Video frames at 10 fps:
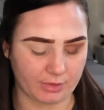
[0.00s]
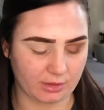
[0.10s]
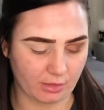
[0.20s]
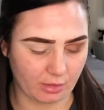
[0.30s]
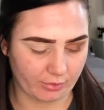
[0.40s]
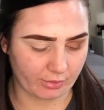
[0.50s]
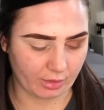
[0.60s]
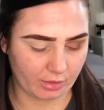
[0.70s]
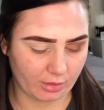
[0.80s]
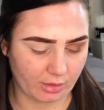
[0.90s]

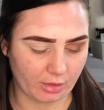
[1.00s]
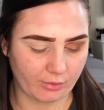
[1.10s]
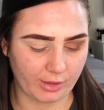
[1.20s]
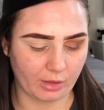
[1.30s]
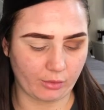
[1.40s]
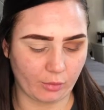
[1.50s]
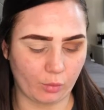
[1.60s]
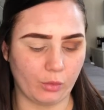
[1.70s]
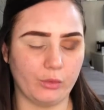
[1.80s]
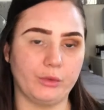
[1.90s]
mascara. I really like the
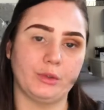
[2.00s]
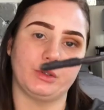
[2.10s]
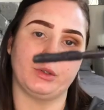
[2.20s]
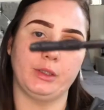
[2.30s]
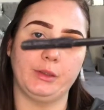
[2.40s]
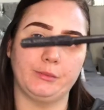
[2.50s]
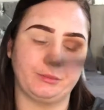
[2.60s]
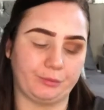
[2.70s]
wand on it.